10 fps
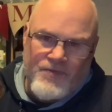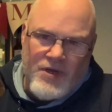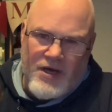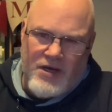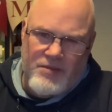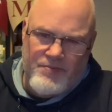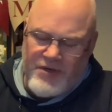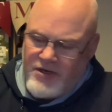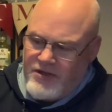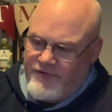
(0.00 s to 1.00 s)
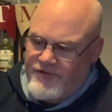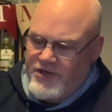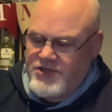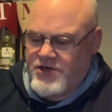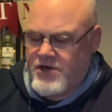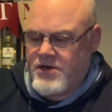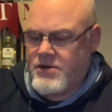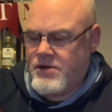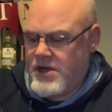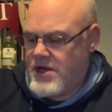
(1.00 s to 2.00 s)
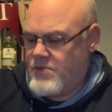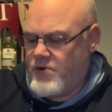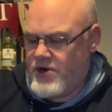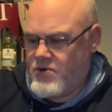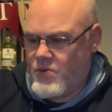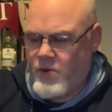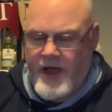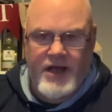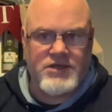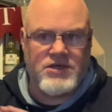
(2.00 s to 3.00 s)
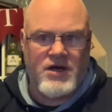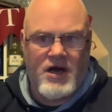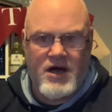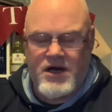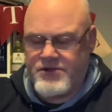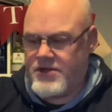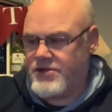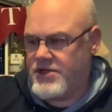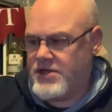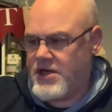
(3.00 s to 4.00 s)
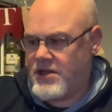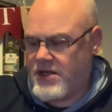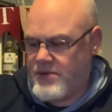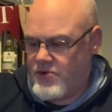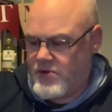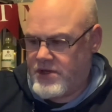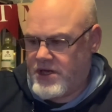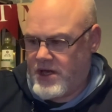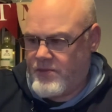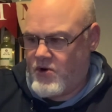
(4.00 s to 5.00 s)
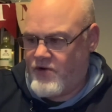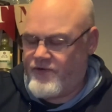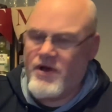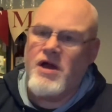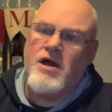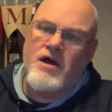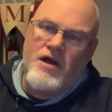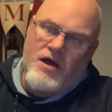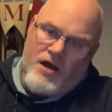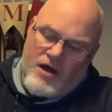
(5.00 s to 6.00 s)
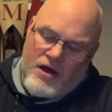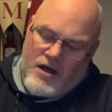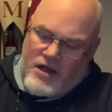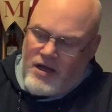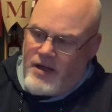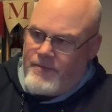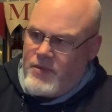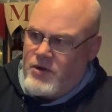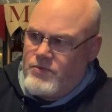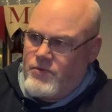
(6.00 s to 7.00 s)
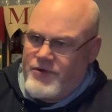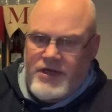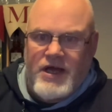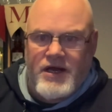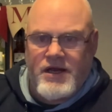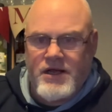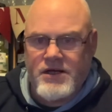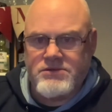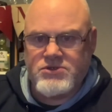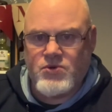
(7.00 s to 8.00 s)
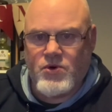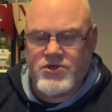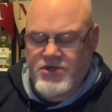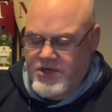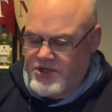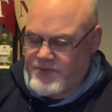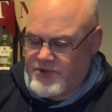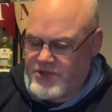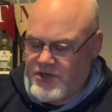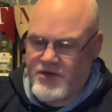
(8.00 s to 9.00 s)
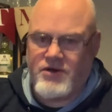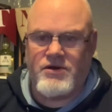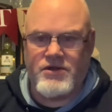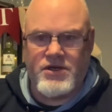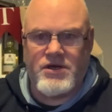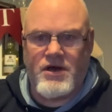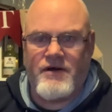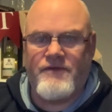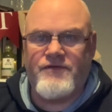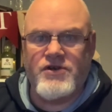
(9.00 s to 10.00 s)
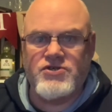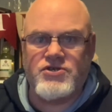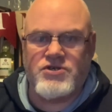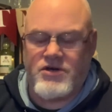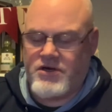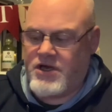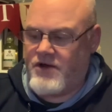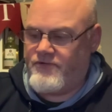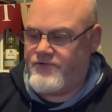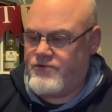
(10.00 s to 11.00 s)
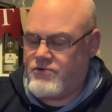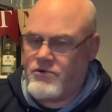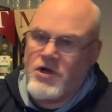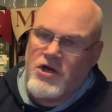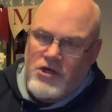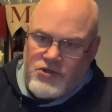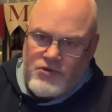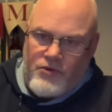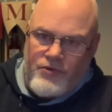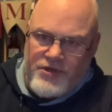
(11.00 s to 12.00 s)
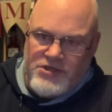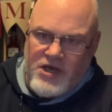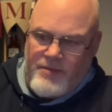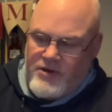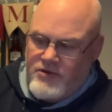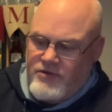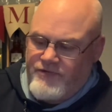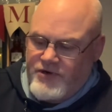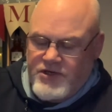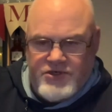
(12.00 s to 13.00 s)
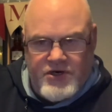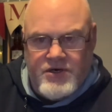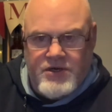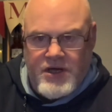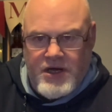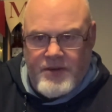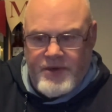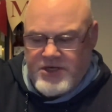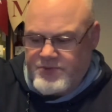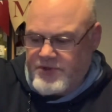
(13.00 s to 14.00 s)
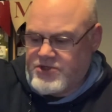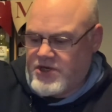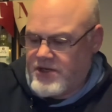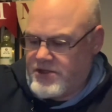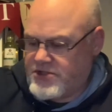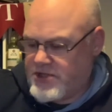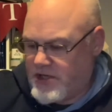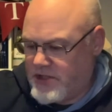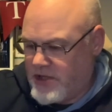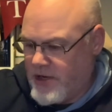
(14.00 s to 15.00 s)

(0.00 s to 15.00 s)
It had been in the freezer when it got wet and the label came off. With it getting towards Christmas here, the freezer started to get full, so this came out of the freezer and it's been sat at the side.